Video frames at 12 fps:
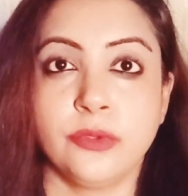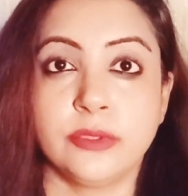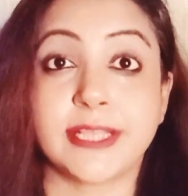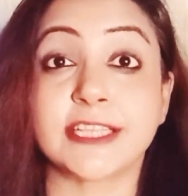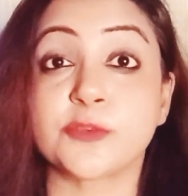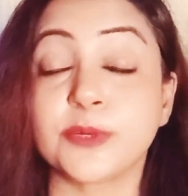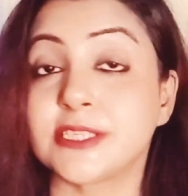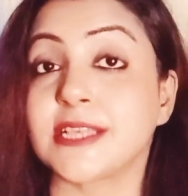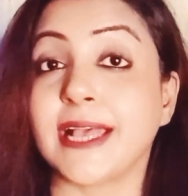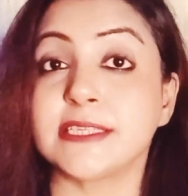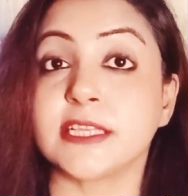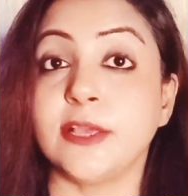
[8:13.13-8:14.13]
That's
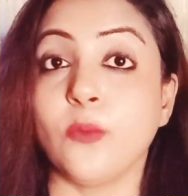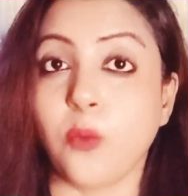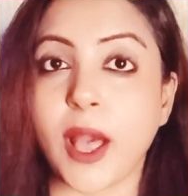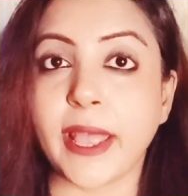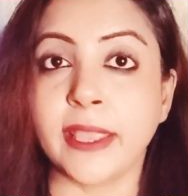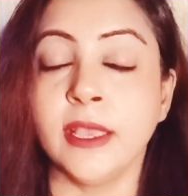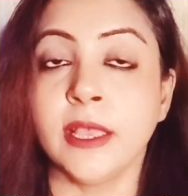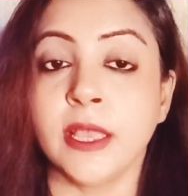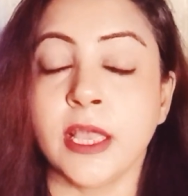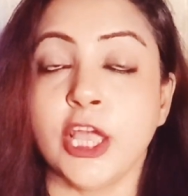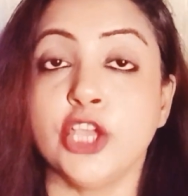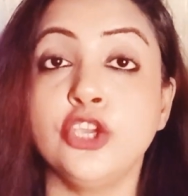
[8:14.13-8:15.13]
precisely why
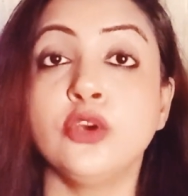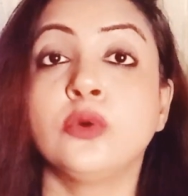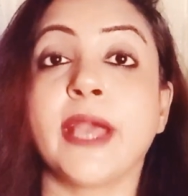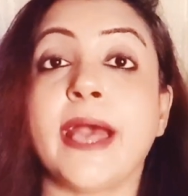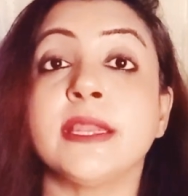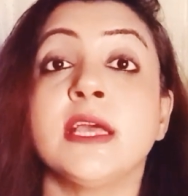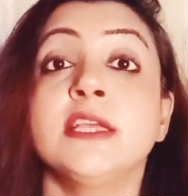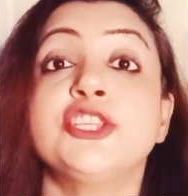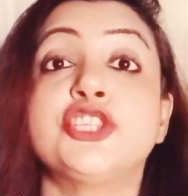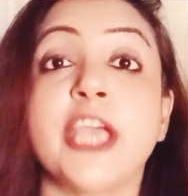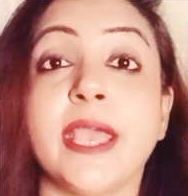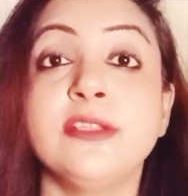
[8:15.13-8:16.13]
you can
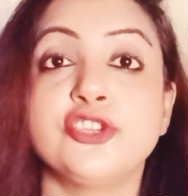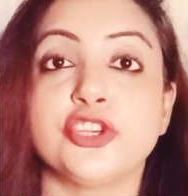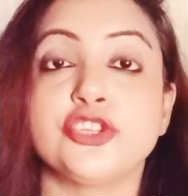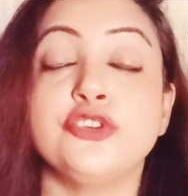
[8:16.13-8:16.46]
change it.